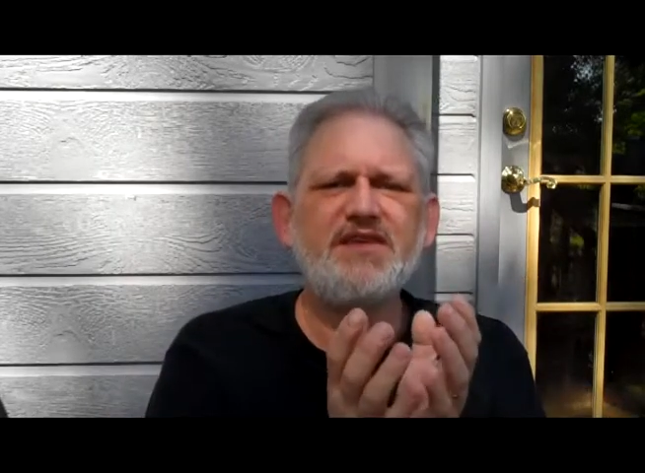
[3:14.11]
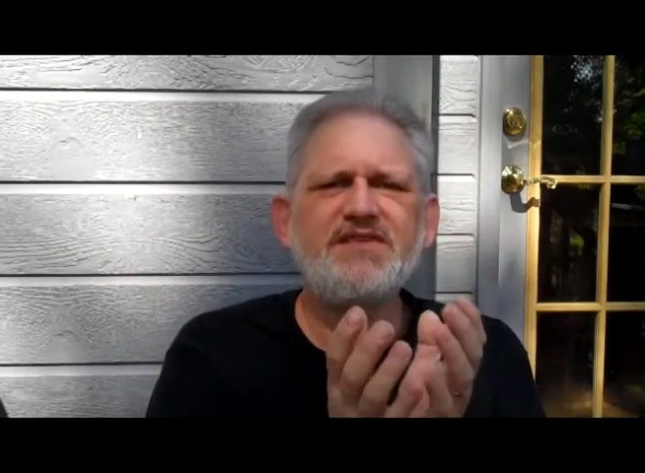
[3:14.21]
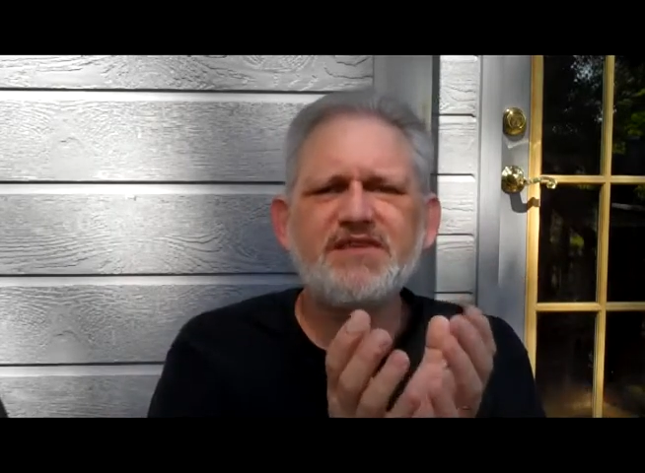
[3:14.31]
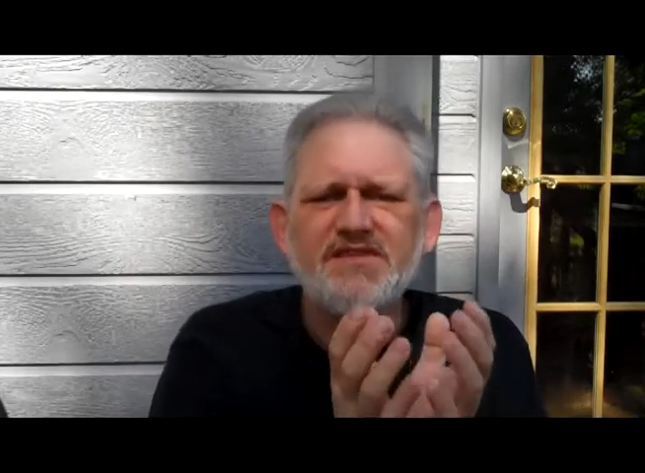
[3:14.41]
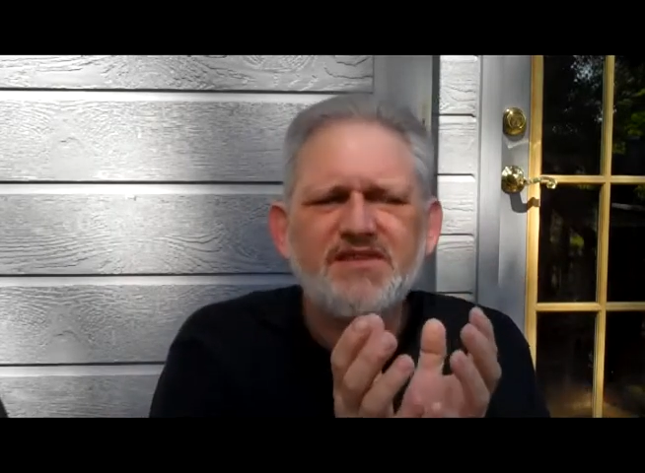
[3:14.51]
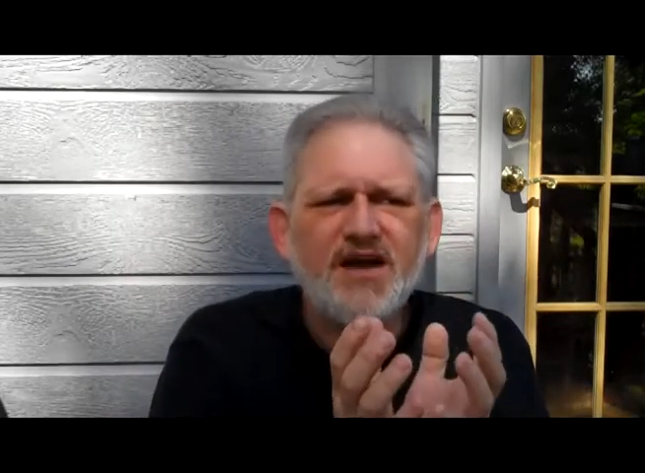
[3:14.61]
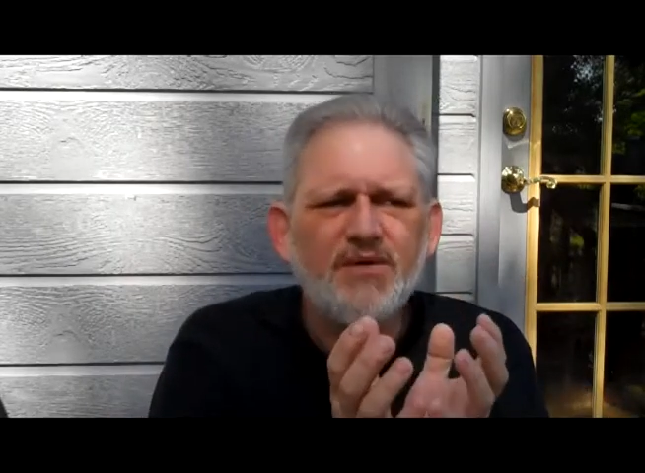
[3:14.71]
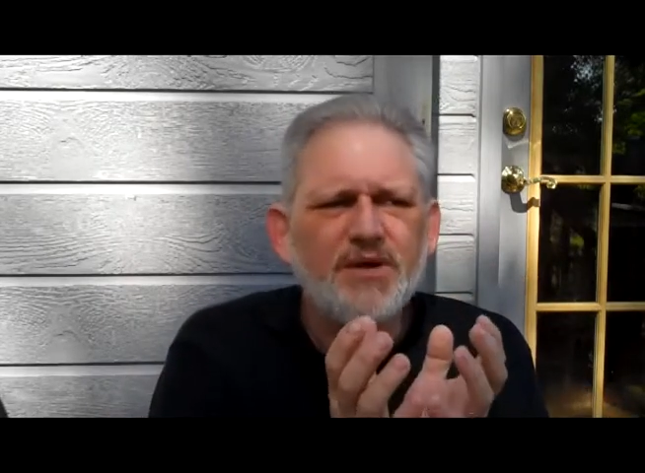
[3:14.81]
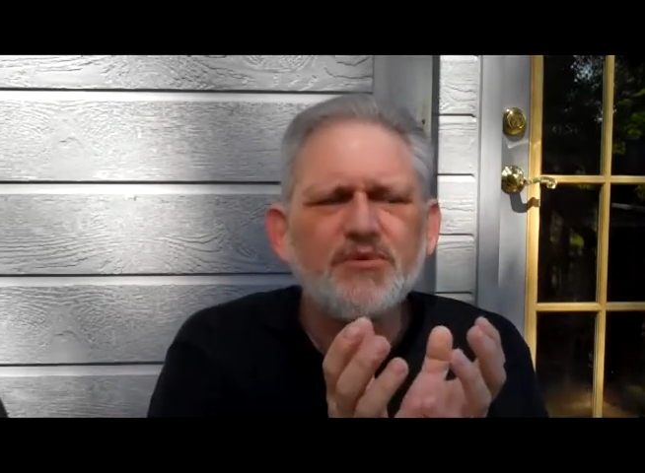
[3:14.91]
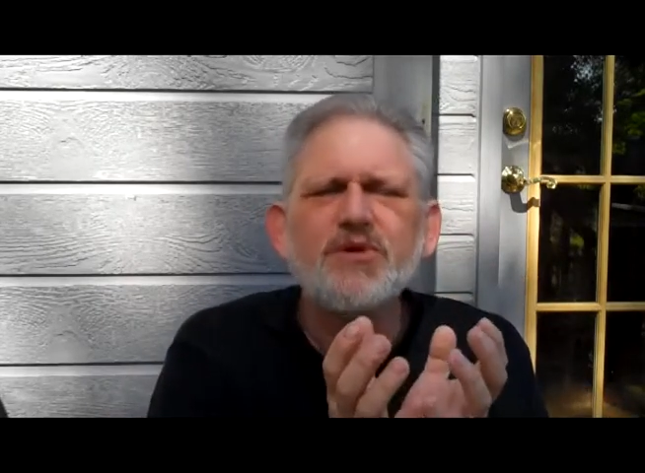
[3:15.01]
this is
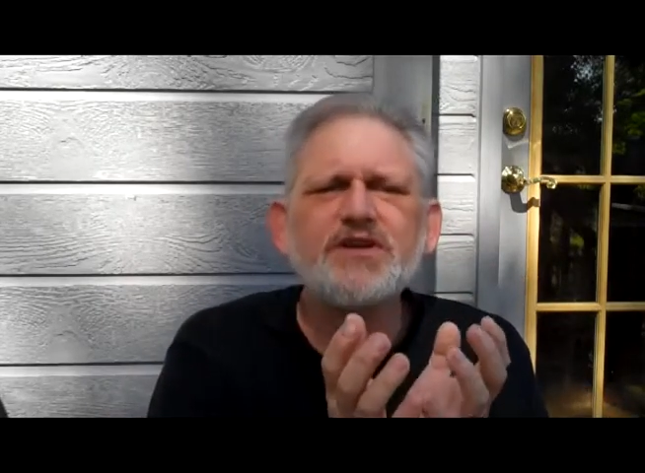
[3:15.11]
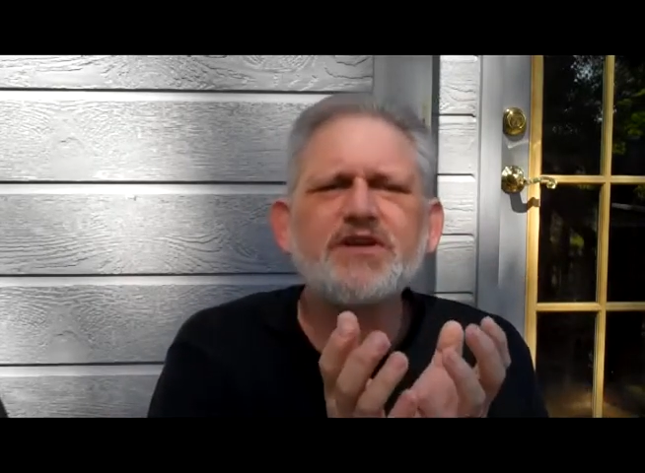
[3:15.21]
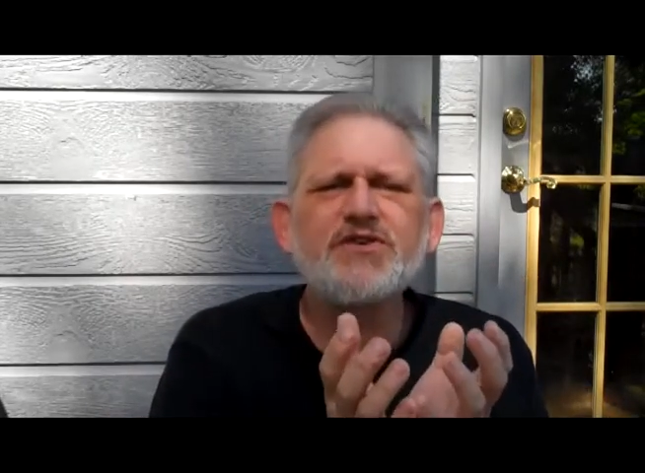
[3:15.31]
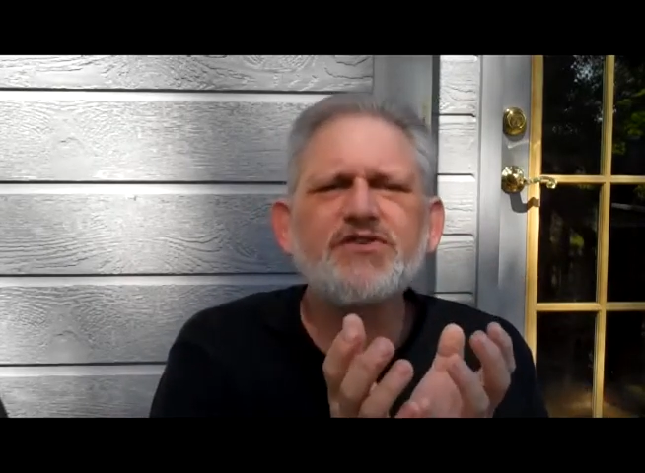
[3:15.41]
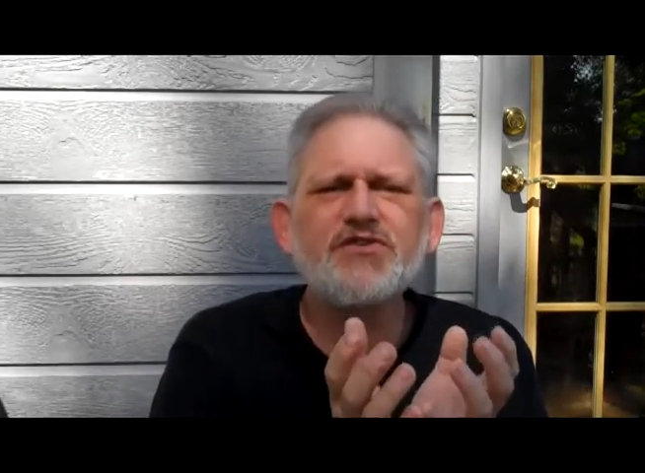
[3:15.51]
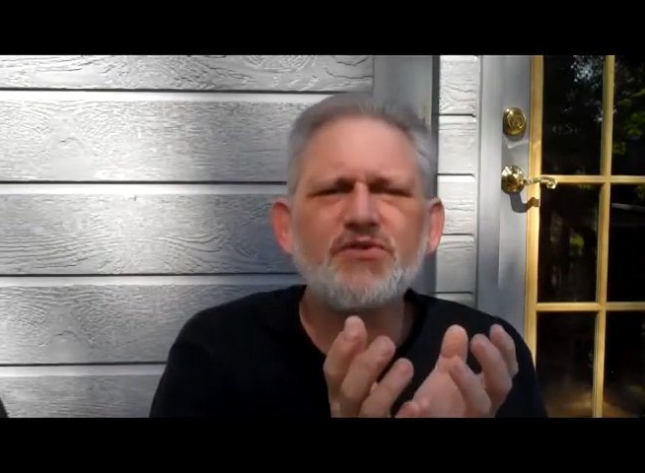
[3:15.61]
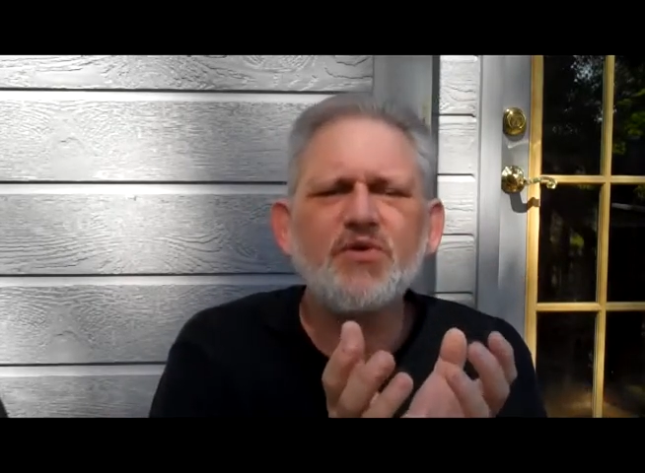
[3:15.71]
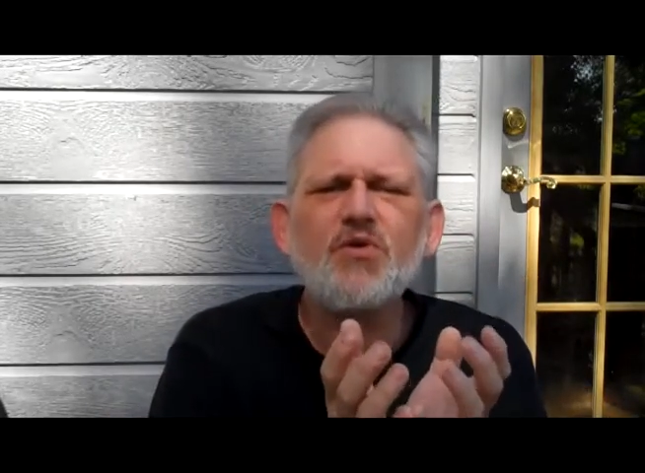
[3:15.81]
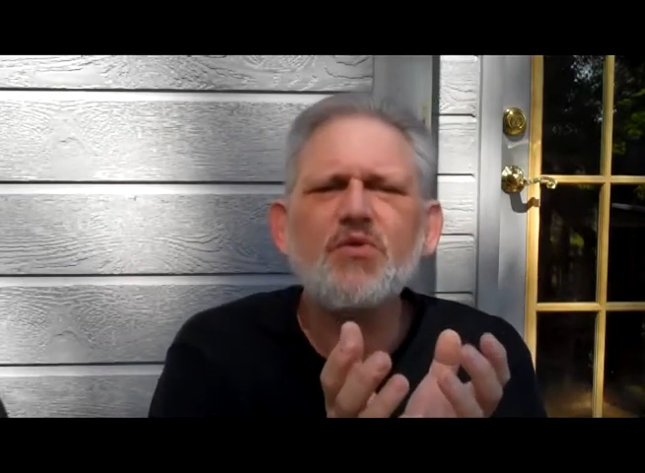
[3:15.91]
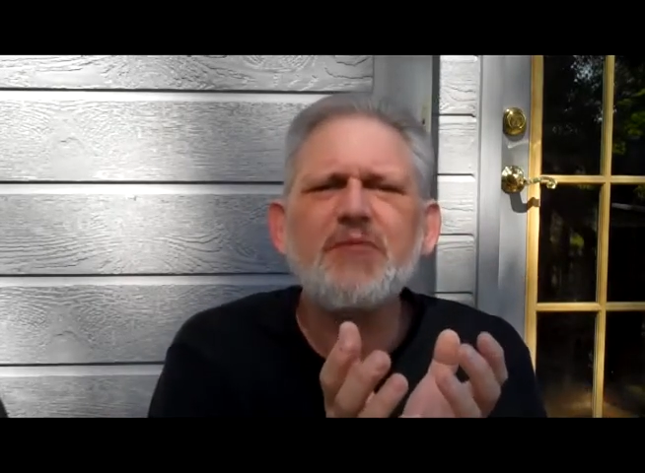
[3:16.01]
how I'm going to
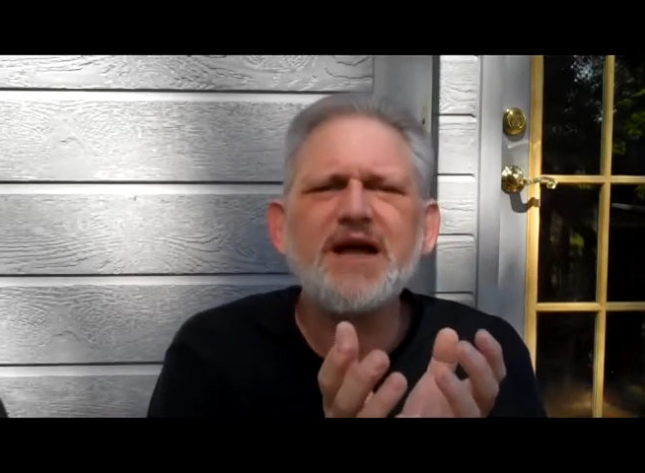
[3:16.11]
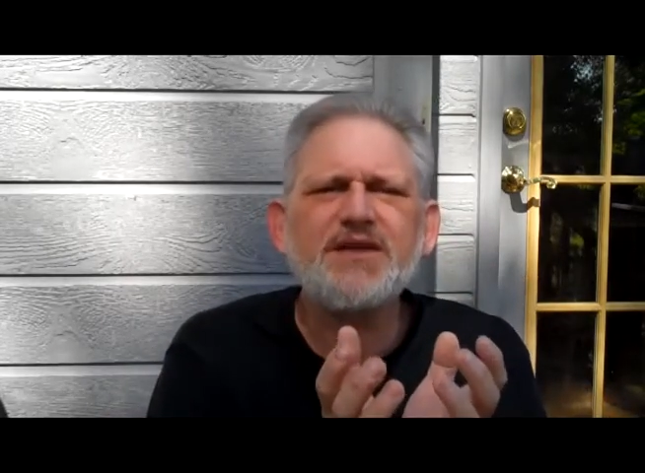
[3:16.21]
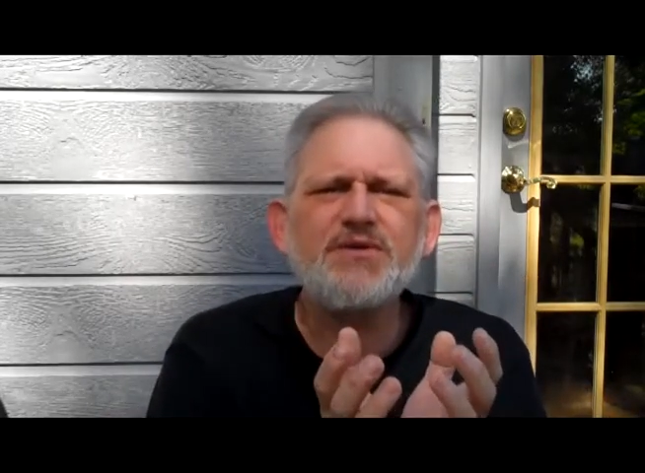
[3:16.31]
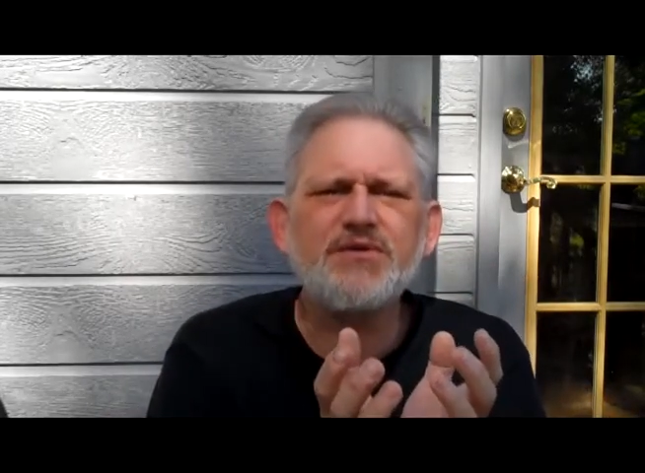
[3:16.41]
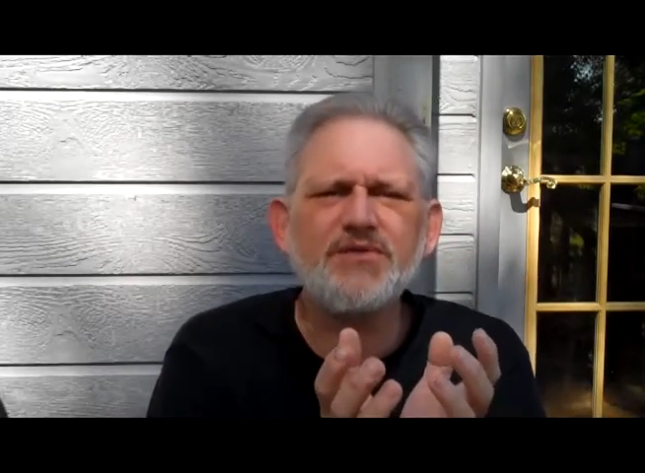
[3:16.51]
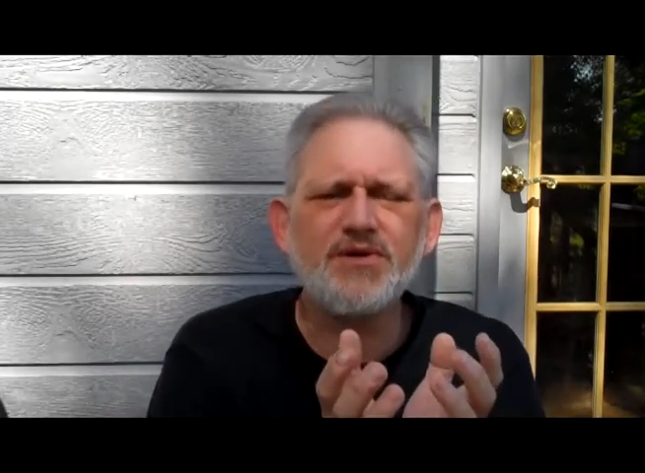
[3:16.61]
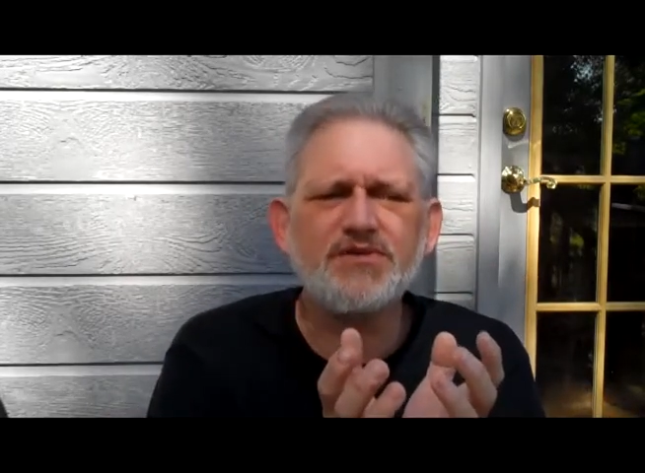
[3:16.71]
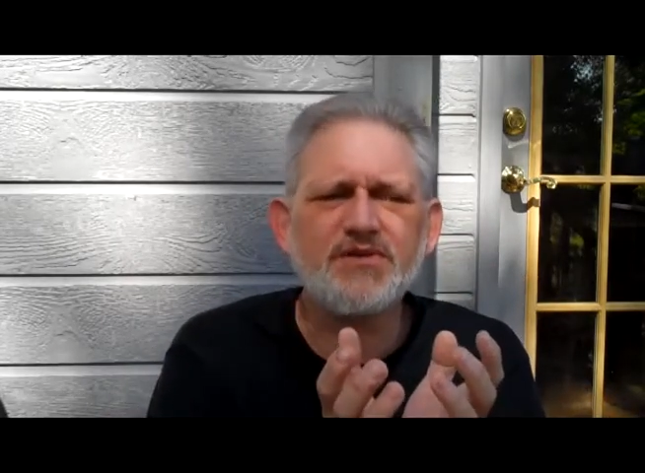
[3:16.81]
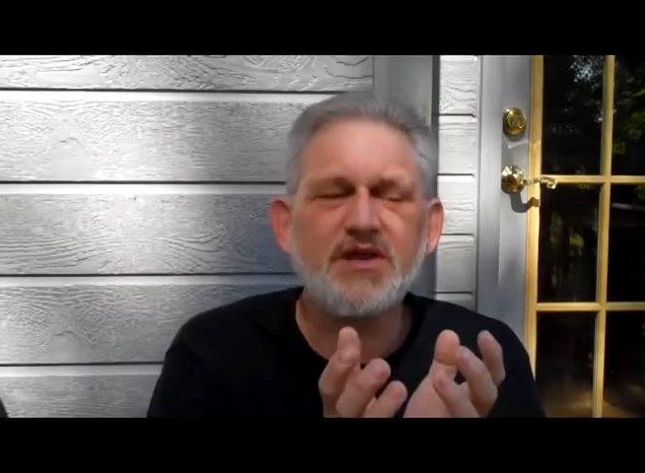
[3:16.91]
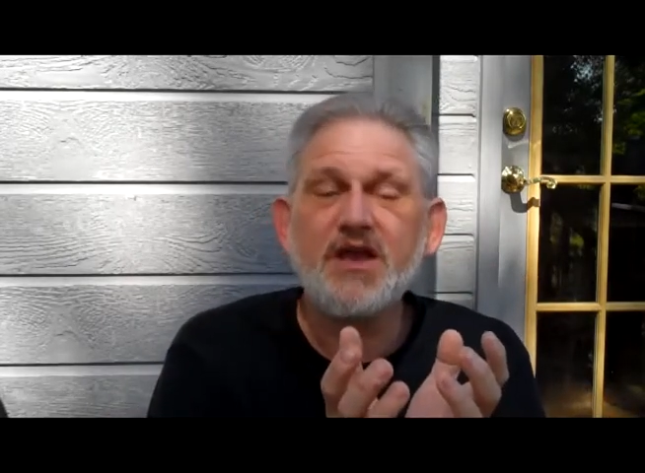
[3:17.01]
control my universe,